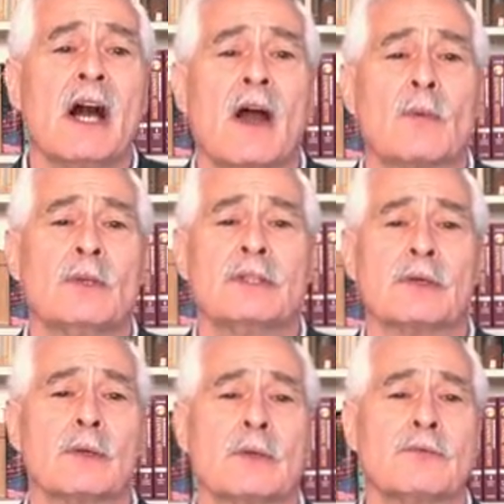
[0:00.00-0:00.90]
are
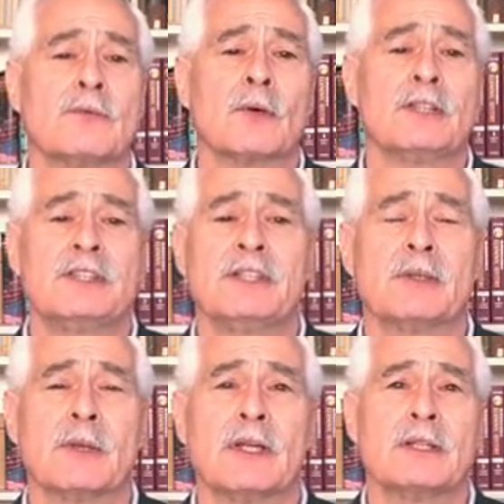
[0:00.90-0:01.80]
reserved for
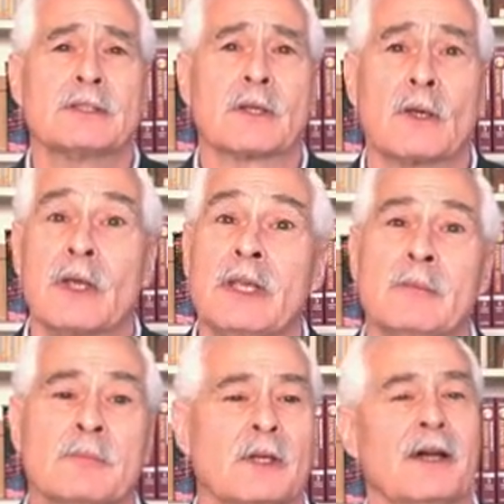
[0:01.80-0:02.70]
serious
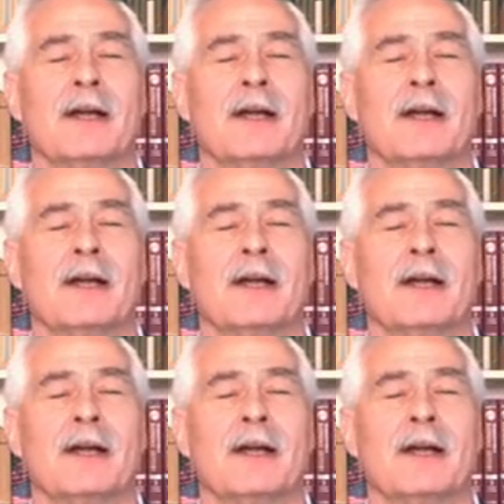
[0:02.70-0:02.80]
crime.